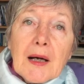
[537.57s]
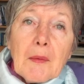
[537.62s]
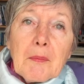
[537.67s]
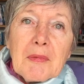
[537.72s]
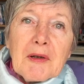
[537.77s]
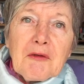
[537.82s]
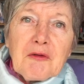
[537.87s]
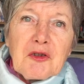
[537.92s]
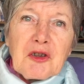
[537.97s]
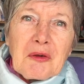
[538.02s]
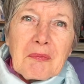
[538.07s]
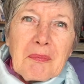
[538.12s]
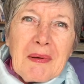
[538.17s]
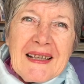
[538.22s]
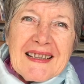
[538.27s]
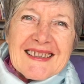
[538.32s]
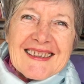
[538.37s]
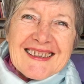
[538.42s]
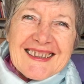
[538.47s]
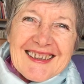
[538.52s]
uplifted,
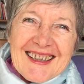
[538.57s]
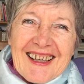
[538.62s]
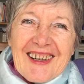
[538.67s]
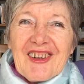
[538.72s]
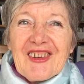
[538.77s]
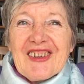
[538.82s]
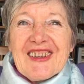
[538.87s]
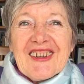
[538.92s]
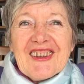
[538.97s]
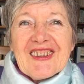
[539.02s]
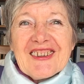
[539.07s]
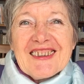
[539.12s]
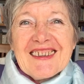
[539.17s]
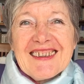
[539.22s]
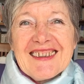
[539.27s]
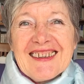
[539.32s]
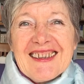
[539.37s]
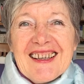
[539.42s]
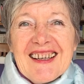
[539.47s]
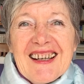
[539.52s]
better, healthier.
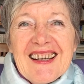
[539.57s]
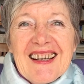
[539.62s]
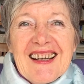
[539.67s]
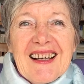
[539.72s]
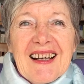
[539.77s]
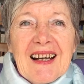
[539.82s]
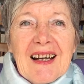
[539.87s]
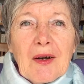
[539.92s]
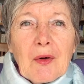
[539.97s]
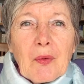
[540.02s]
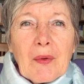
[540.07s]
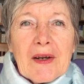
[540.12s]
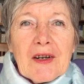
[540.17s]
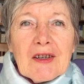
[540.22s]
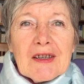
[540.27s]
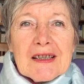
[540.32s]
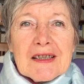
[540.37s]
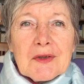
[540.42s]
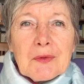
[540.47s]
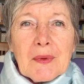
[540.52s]

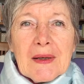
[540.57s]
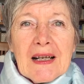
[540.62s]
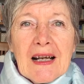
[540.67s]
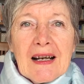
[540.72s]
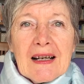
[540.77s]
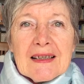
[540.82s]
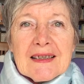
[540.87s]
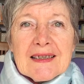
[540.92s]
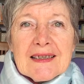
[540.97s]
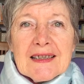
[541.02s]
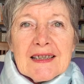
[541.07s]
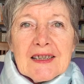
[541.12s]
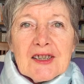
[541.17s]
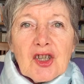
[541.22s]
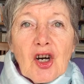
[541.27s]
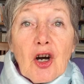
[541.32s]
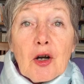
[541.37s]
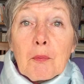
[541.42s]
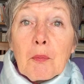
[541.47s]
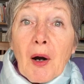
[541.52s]
Whereas when I see
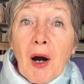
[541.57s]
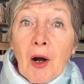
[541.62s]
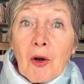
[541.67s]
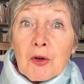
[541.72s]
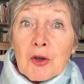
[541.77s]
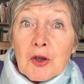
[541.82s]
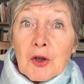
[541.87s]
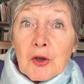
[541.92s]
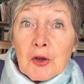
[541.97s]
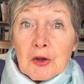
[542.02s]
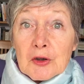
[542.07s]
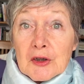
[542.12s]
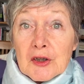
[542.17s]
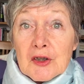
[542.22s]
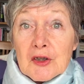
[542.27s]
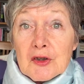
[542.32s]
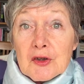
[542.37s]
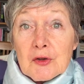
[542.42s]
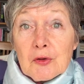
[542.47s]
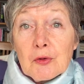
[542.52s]
dark brown
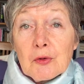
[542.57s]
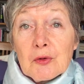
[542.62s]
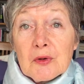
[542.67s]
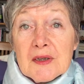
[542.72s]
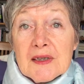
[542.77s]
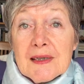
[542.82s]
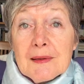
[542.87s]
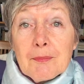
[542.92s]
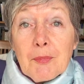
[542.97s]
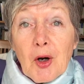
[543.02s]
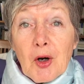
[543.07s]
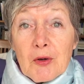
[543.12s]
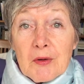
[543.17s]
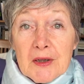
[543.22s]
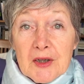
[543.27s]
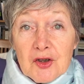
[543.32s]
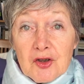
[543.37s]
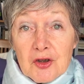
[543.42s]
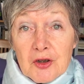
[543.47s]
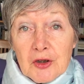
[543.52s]
curtains or deep
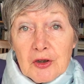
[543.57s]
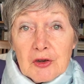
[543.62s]
orange